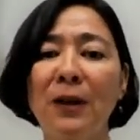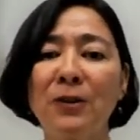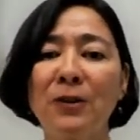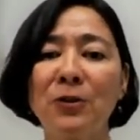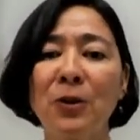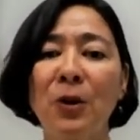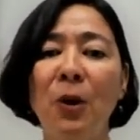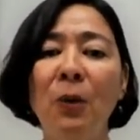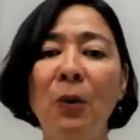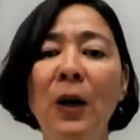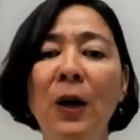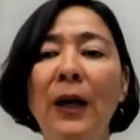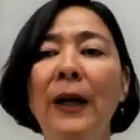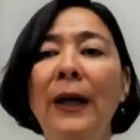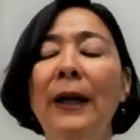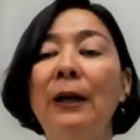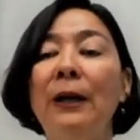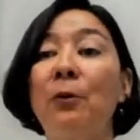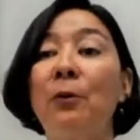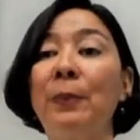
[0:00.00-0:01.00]
So
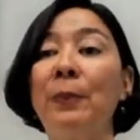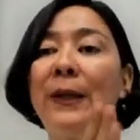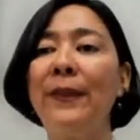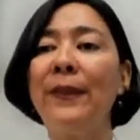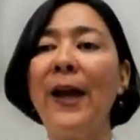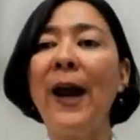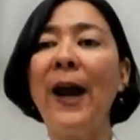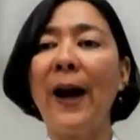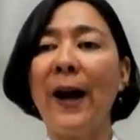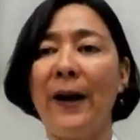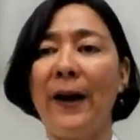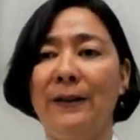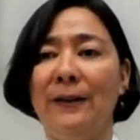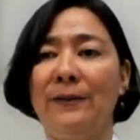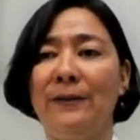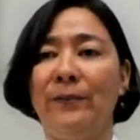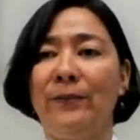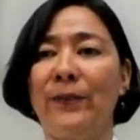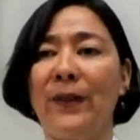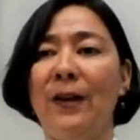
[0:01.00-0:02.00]
it'll be there.
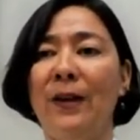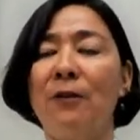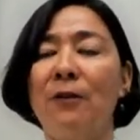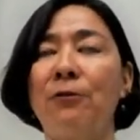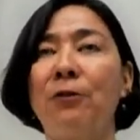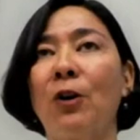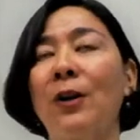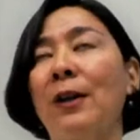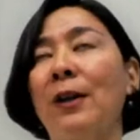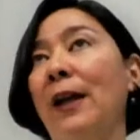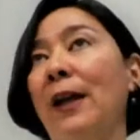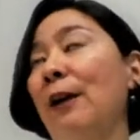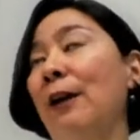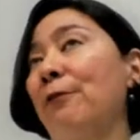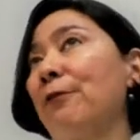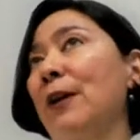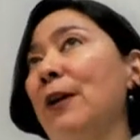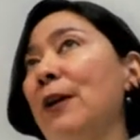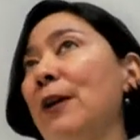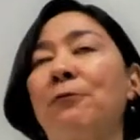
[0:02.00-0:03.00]
For
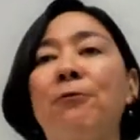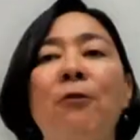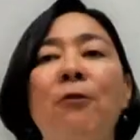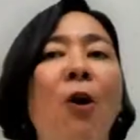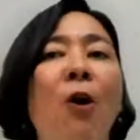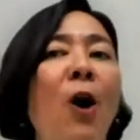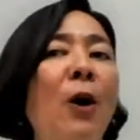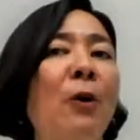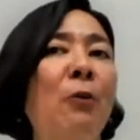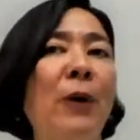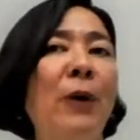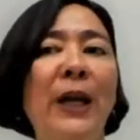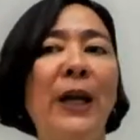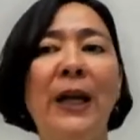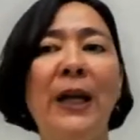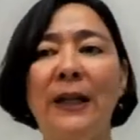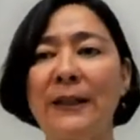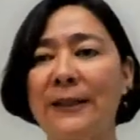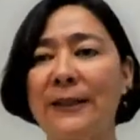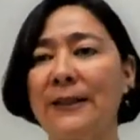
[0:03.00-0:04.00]
if in 4
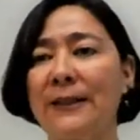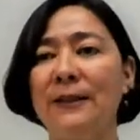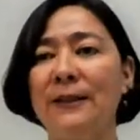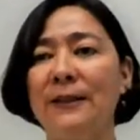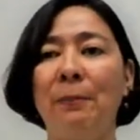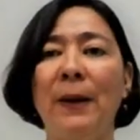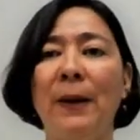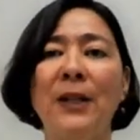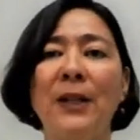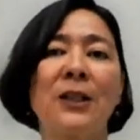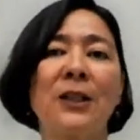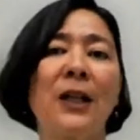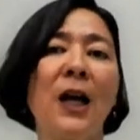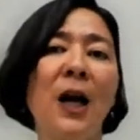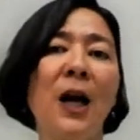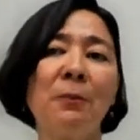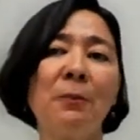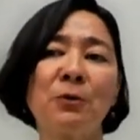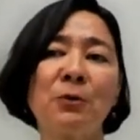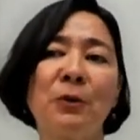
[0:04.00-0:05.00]
weeks, the patient
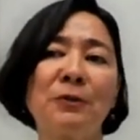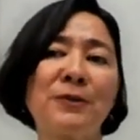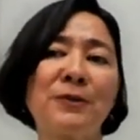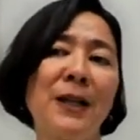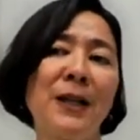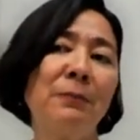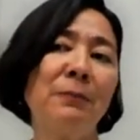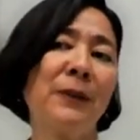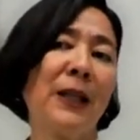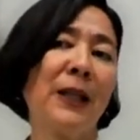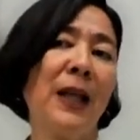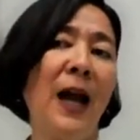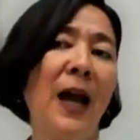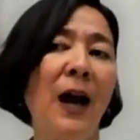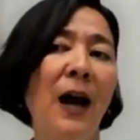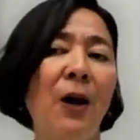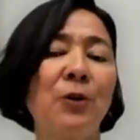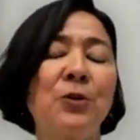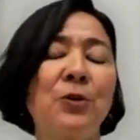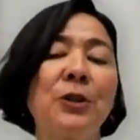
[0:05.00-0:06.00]
comes with something
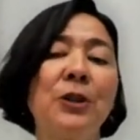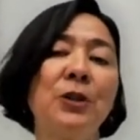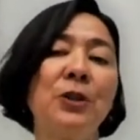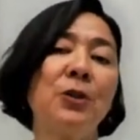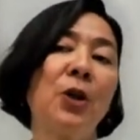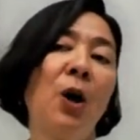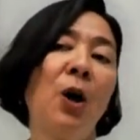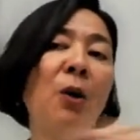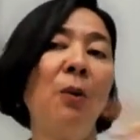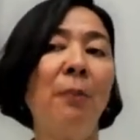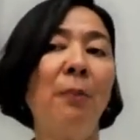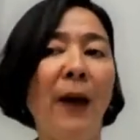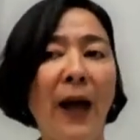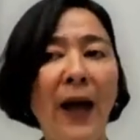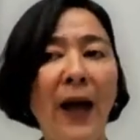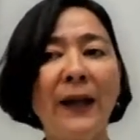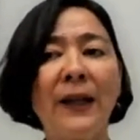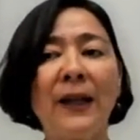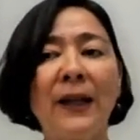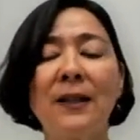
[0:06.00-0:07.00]
else, you go
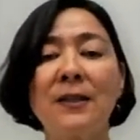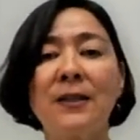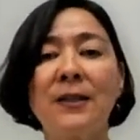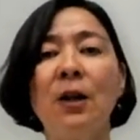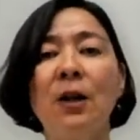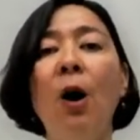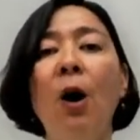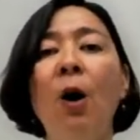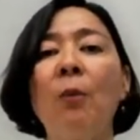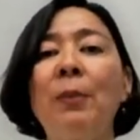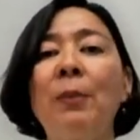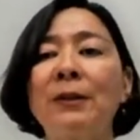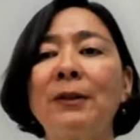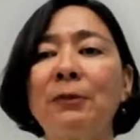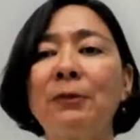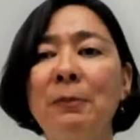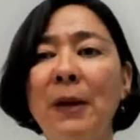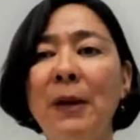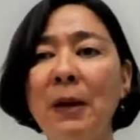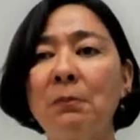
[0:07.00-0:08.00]
back and see, oh, but
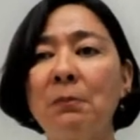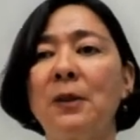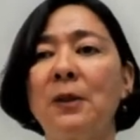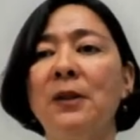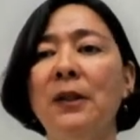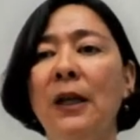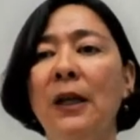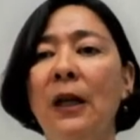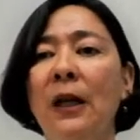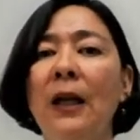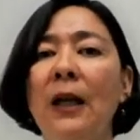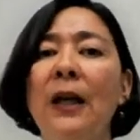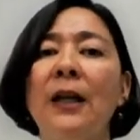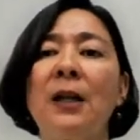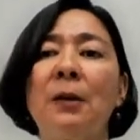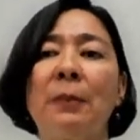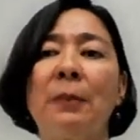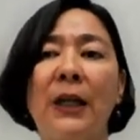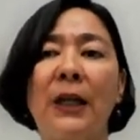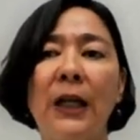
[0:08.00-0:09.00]
remember in
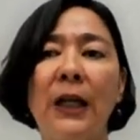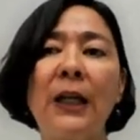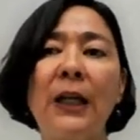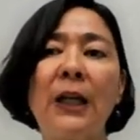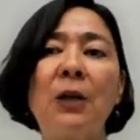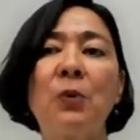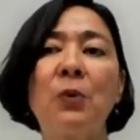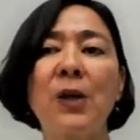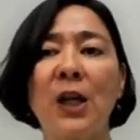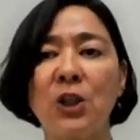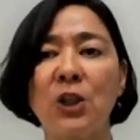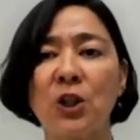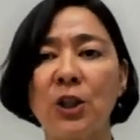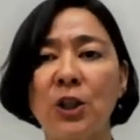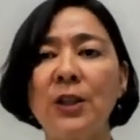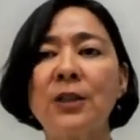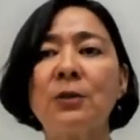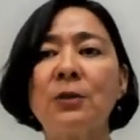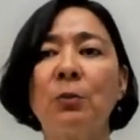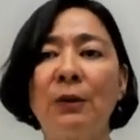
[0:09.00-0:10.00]
the beginning, we are
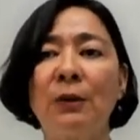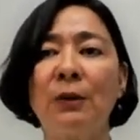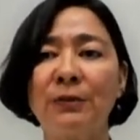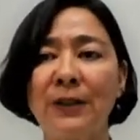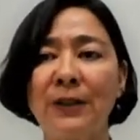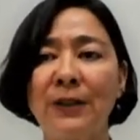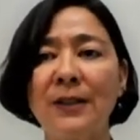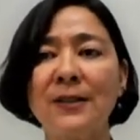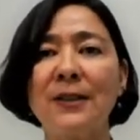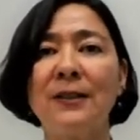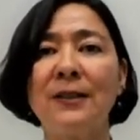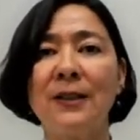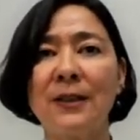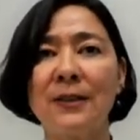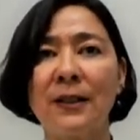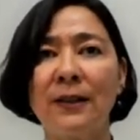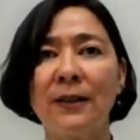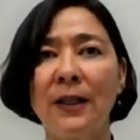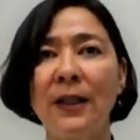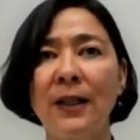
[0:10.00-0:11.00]
just with this and
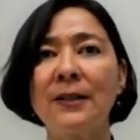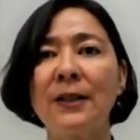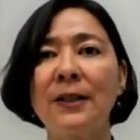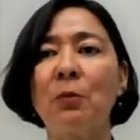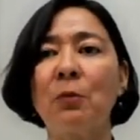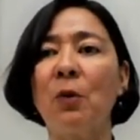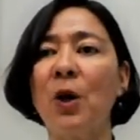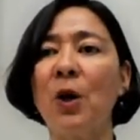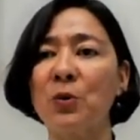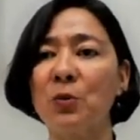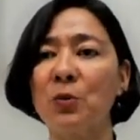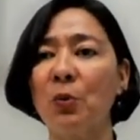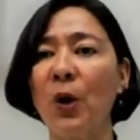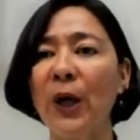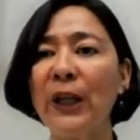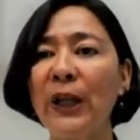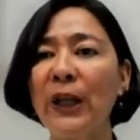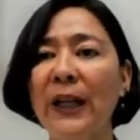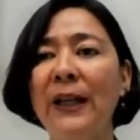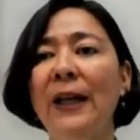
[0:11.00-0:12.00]
this and this and it was
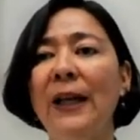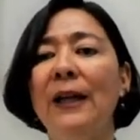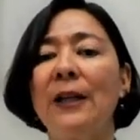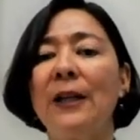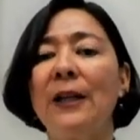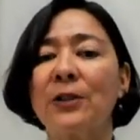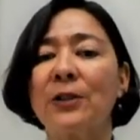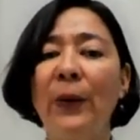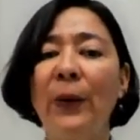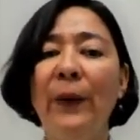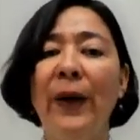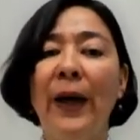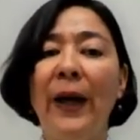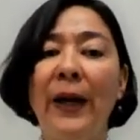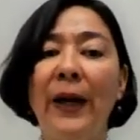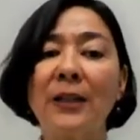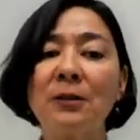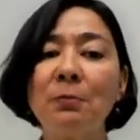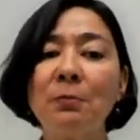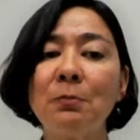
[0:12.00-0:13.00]
working. So
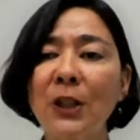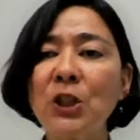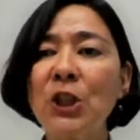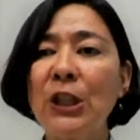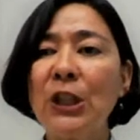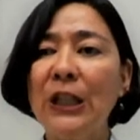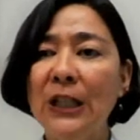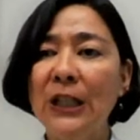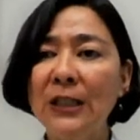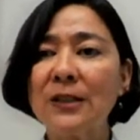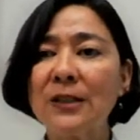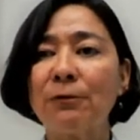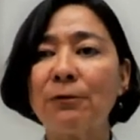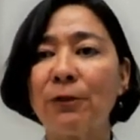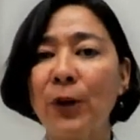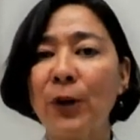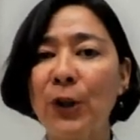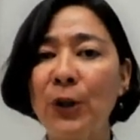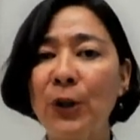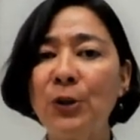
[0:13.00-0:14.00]
it's much easier
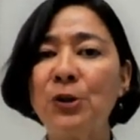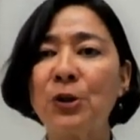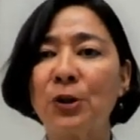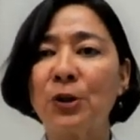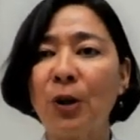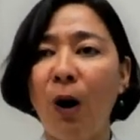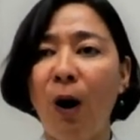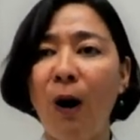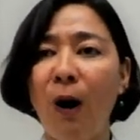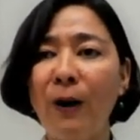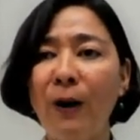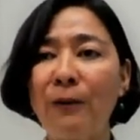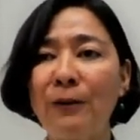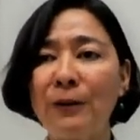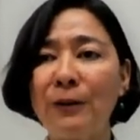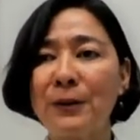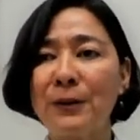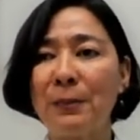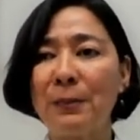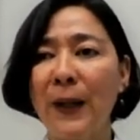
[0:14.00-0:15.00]
for you to talk
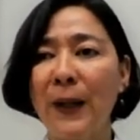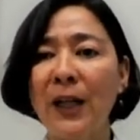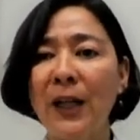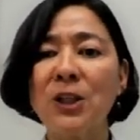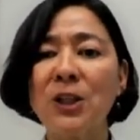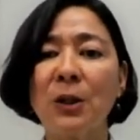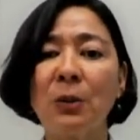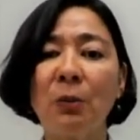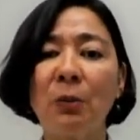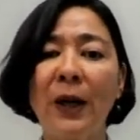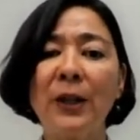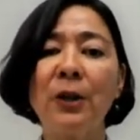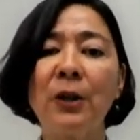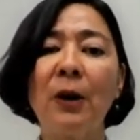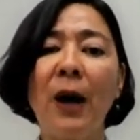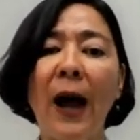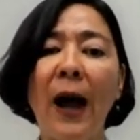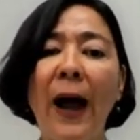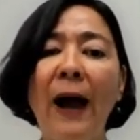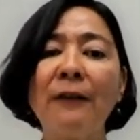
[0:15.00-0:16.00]
with the patient when you
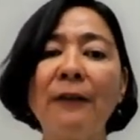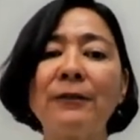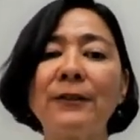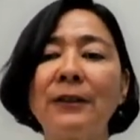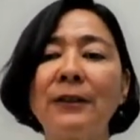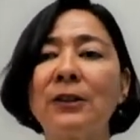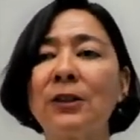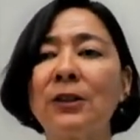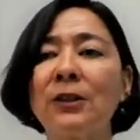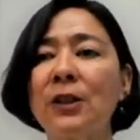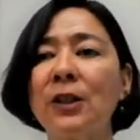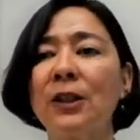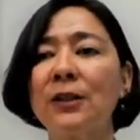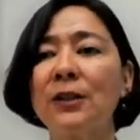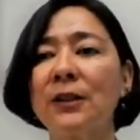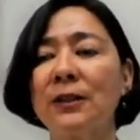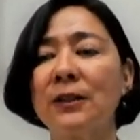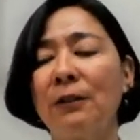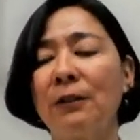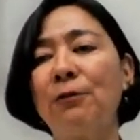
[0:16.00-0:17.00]
have
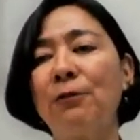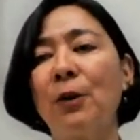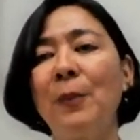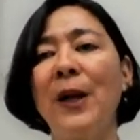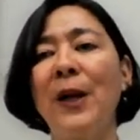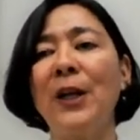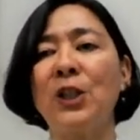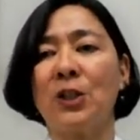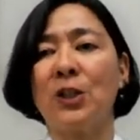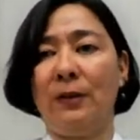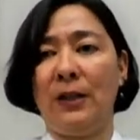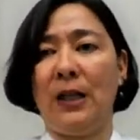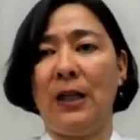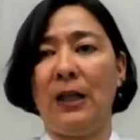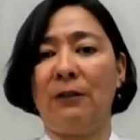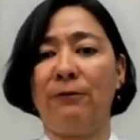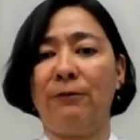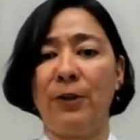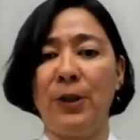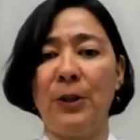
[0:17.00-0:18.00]
the information
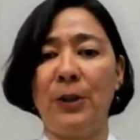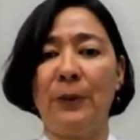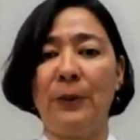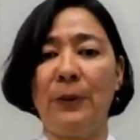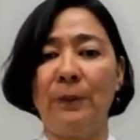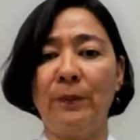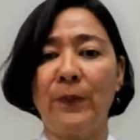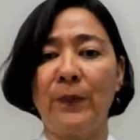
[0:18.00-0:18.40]
there for you.